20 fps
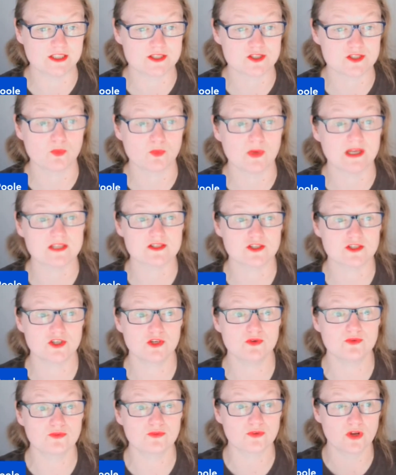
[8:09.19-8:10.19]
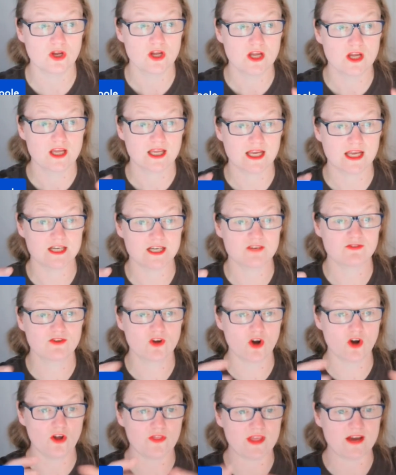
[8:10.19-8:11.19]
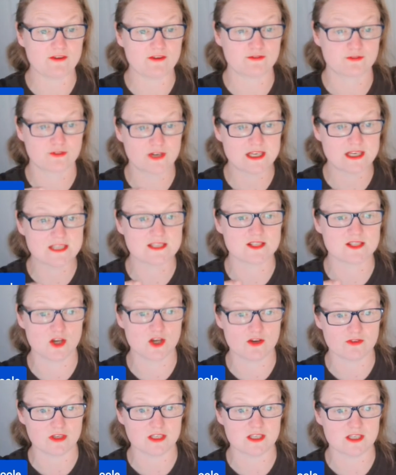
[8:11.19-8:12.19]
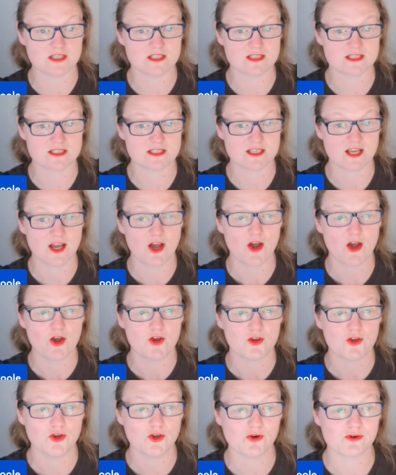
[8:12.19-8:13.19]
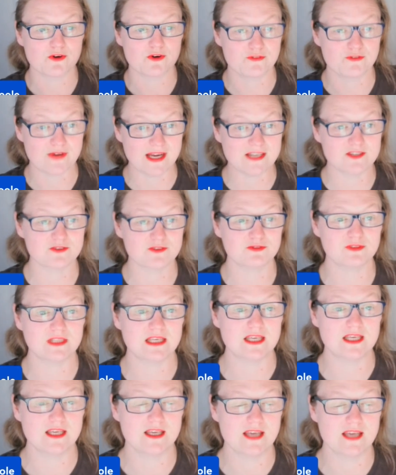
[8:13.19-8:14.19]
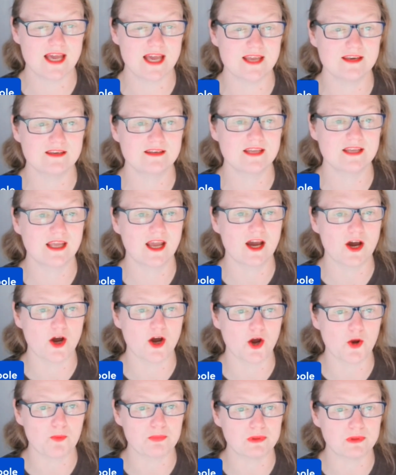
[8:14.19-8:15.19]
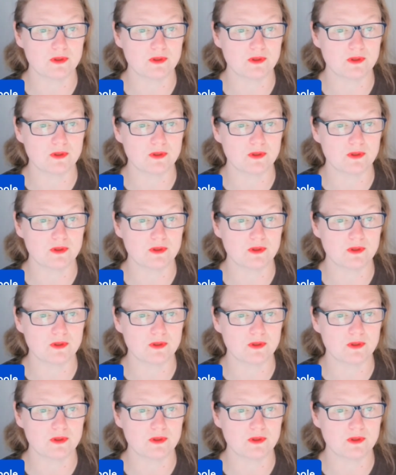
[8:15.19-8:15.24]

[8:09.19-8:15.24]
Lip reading: So whilst you've kind of got that free service, you're effectively ending up